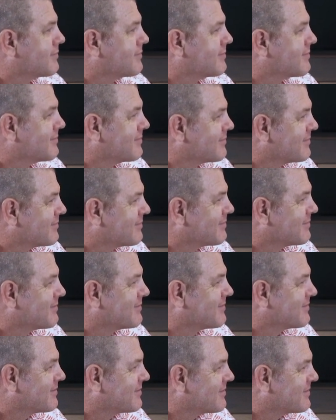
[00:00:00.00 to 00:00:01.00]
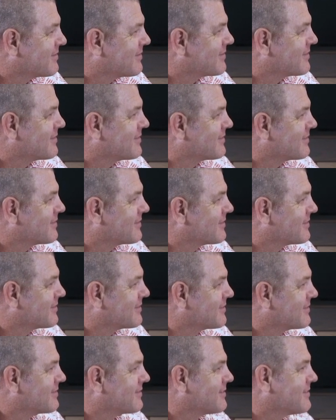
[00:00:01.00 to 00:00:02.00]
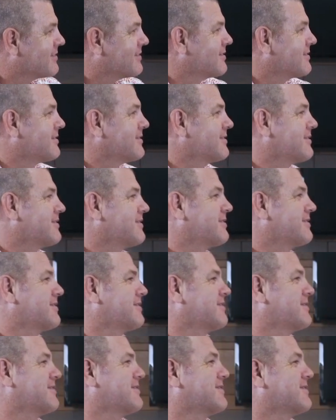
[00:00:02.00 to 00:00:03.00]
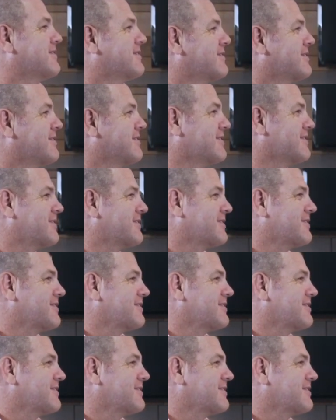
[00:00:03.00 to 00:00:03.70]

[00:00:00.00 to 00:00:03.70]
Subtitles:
This person isn't speaking.